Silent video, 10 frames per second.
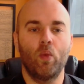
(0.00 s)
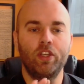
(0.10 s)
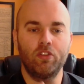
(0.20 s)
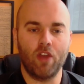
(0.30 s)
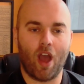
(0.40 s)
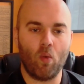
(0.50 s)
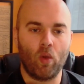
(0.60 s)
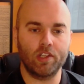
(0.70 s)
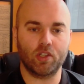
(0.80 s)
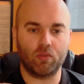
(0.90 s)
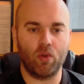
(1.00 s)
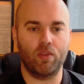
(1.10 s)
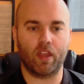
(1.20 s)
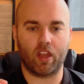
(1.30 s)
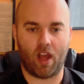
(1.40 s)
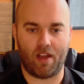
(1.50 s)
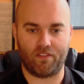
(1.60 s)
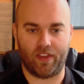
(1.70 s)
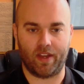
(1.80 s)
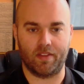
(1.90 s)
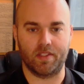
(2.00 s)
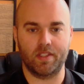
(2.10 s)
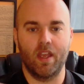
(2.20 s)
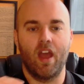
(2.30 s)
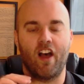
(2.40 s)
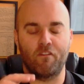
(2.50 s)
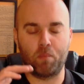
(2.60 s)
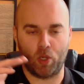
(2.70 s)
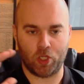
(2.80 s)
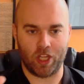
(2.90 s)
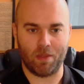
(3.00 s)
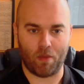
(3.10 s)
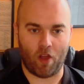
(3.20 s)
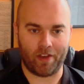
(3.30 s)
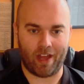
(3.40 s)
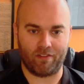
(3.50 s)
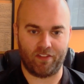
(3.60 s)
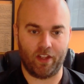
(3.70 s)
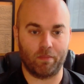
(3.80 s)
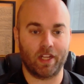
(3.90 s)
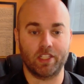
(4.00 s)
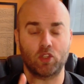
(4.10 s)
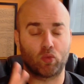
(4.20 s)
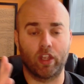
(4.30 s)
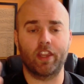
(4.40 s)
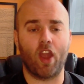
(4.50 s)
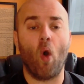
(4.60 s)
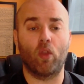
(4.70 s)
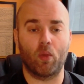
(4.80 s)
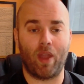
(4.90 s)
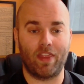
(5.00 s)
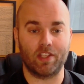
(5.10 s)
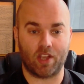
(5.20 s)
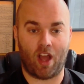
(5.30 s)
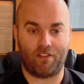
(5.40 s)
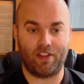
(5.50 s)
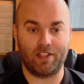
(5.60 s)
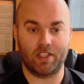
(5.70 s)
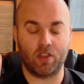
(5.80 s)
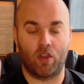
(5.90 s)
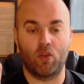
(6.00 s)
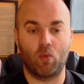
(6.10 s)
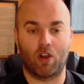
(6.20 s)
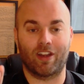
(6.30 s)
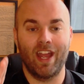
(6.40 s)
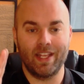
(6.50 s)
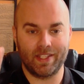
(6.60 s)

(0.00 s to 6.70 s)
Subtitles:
We do not want to ruin the confidence of pushing the ball downfield because it's really the only way this offense is going to work